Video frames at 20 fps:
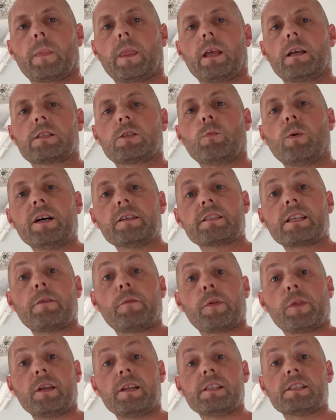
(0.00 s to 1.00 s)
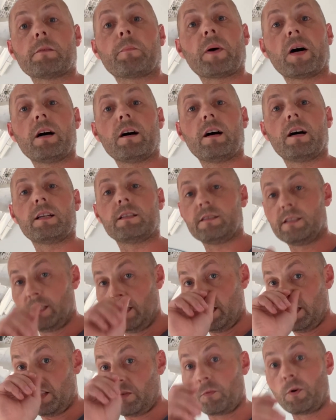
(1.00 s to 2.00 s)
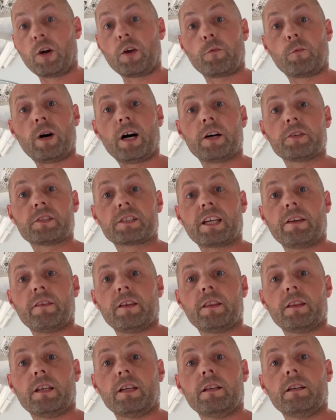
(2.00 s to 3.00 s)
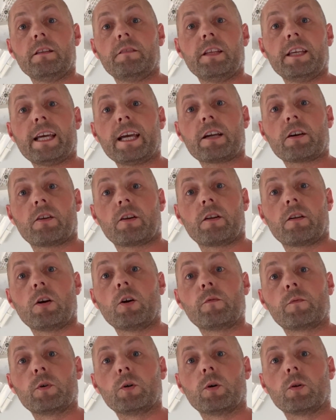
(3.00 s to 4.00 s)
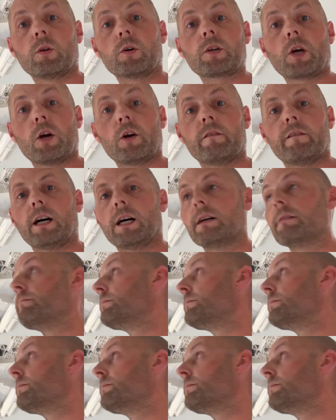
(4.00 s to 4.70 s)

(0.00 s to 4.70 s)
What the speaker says: So whilst everything is apart, it's worthwhile just giving the aircon an overall look over.